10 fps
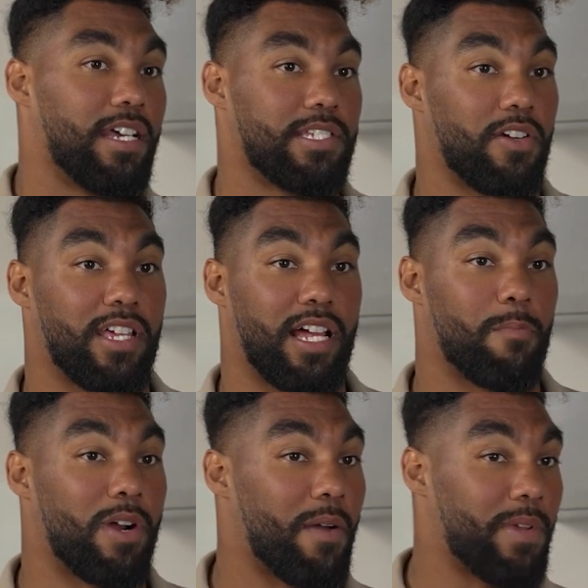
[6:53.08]
So he
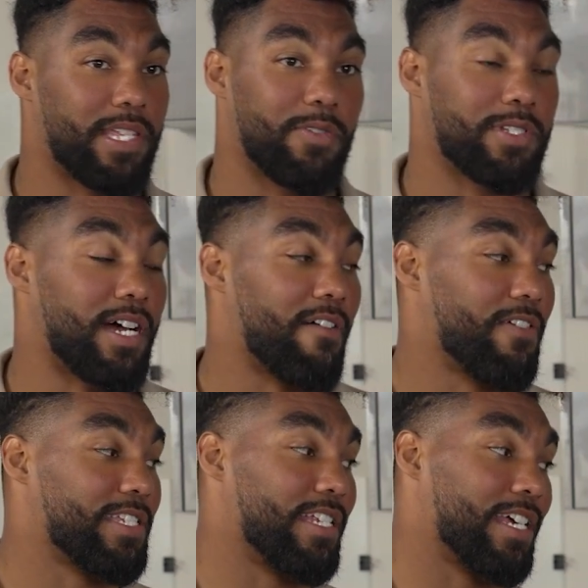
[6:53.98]
like brought me into his
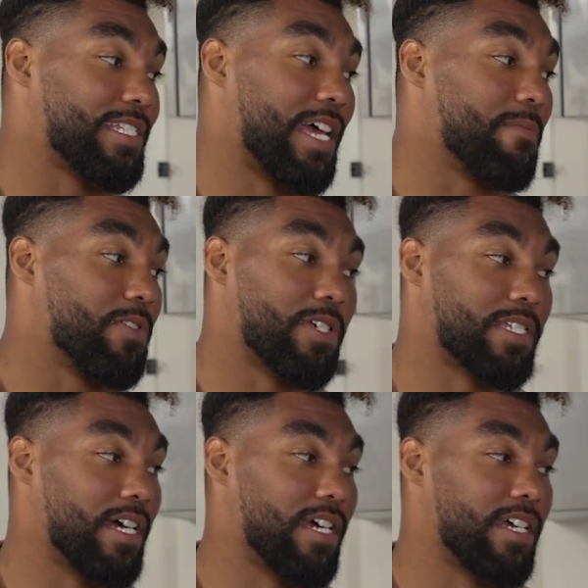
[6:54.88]
office and Nick Saban
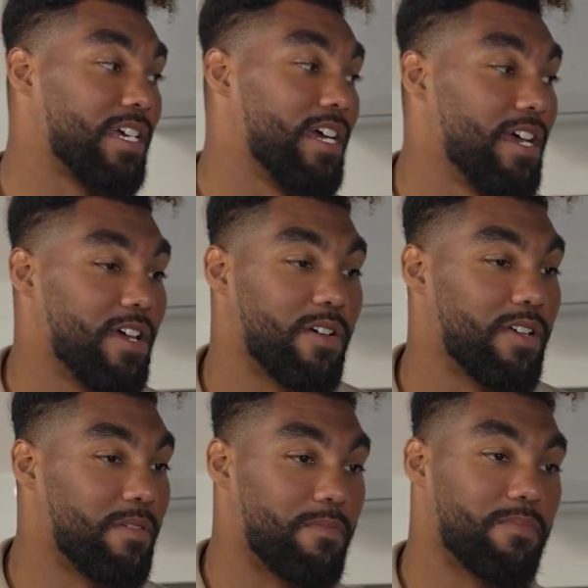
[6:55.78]
just like,
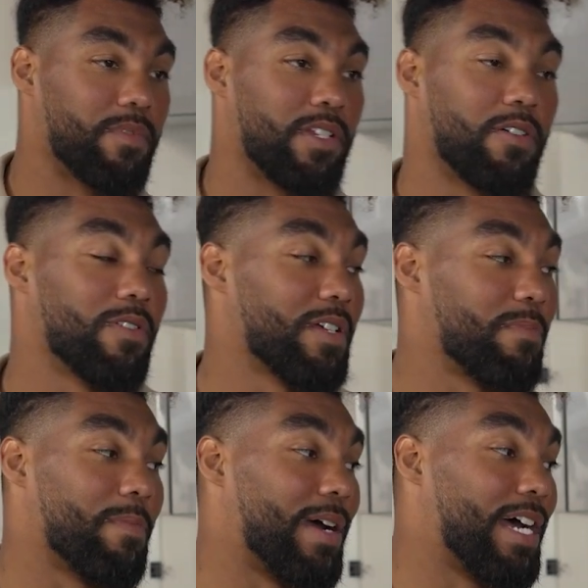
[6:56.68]
you know, looked
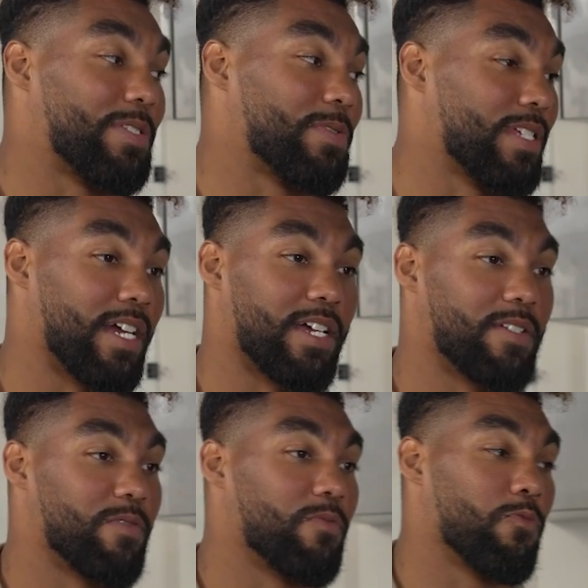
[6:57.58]
me in my eyes and was
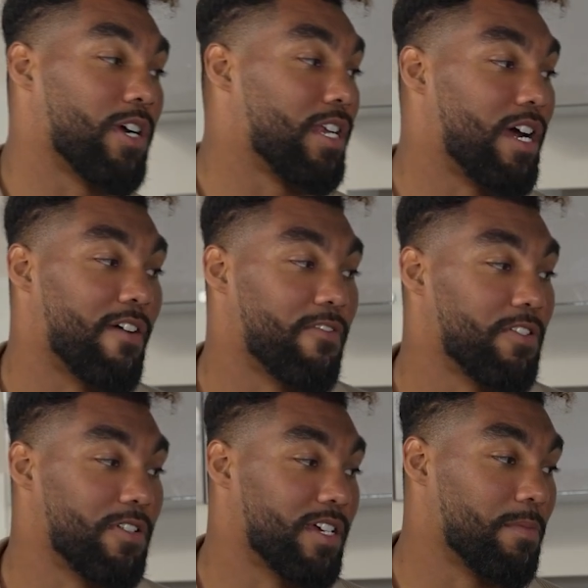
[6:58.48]
like, "We're gonna offer
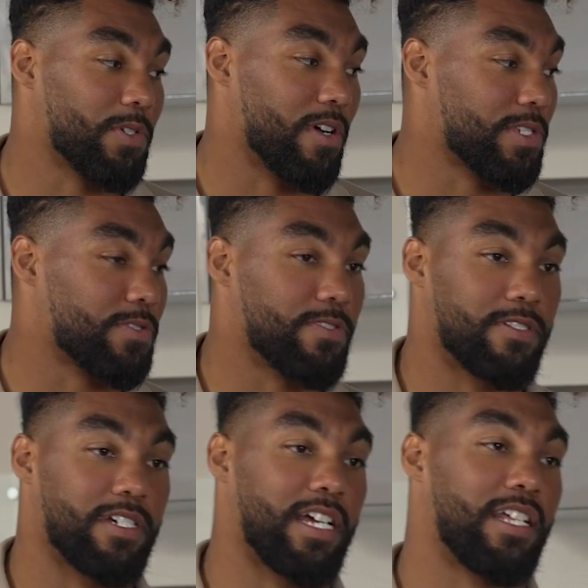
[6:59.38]
you to come to our
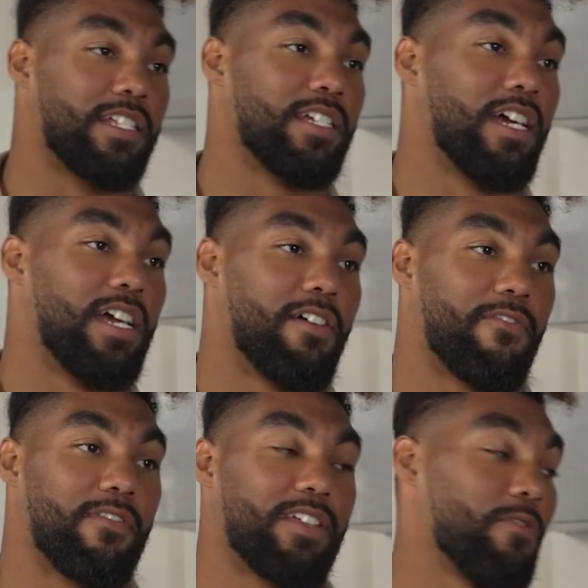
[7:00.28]
school." And
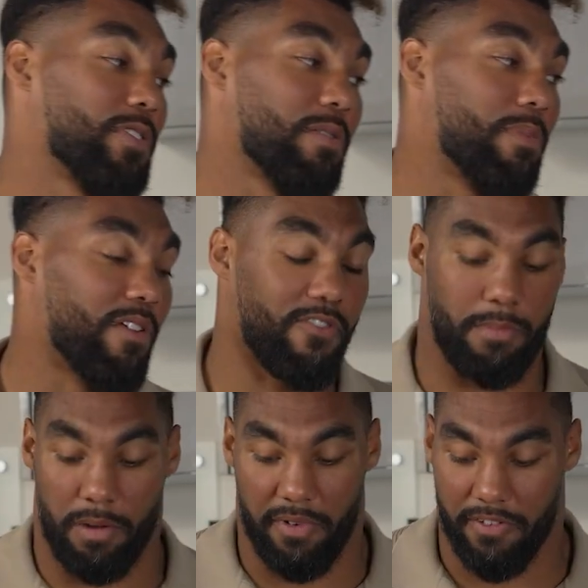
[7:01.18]
it was a beautiful
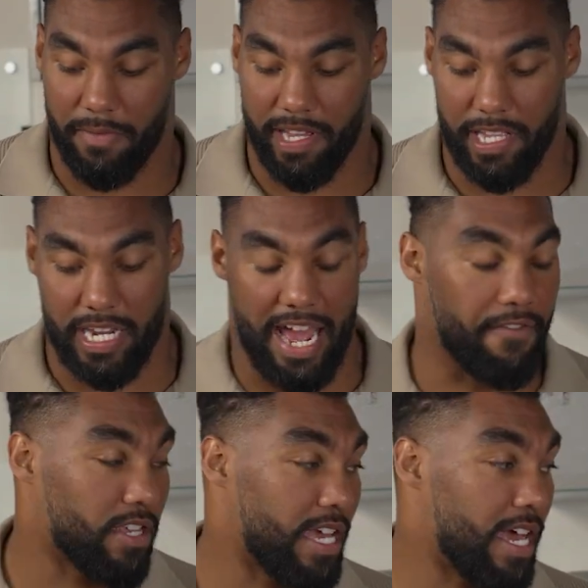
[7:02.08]
moment for me. And then
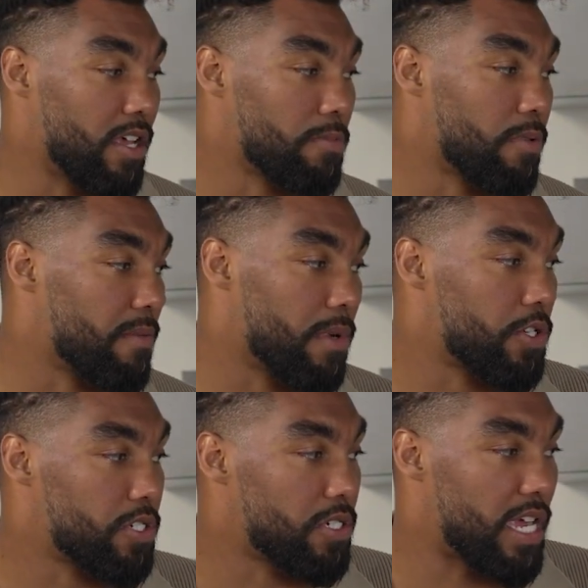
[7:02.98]
after that, it was pretty much